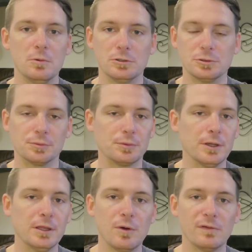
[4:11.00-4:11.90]
which
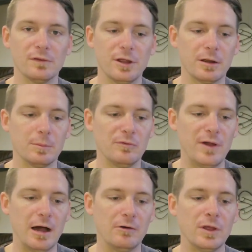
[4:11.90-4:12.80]
really was a terrible
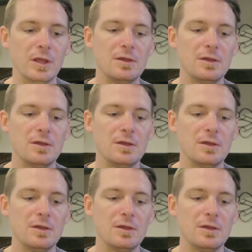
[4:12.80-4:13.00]
valve.